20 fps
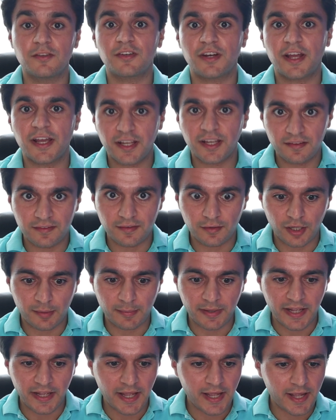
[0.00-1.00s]
So now I can see all
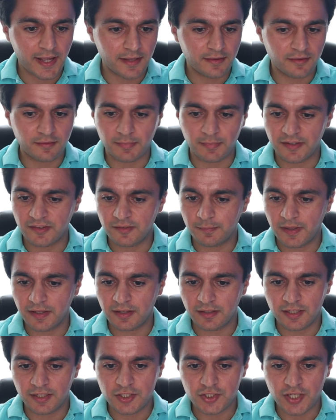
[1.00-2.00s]
my ads, my spend
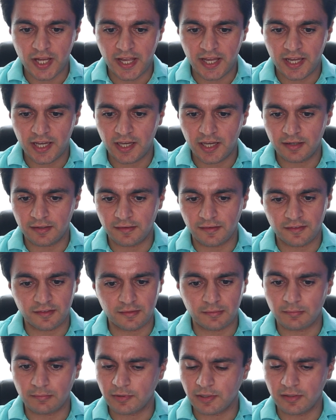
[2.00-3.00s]
on each ad, and
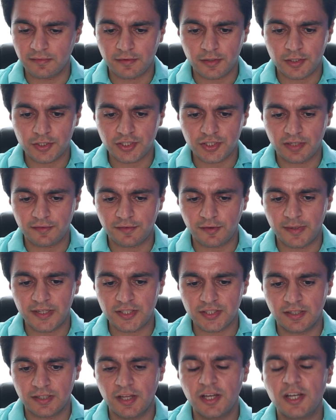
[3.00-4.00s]
some conversion
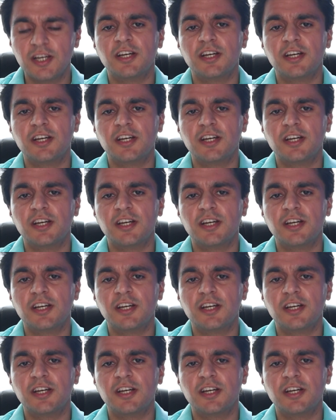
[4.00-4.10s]
information,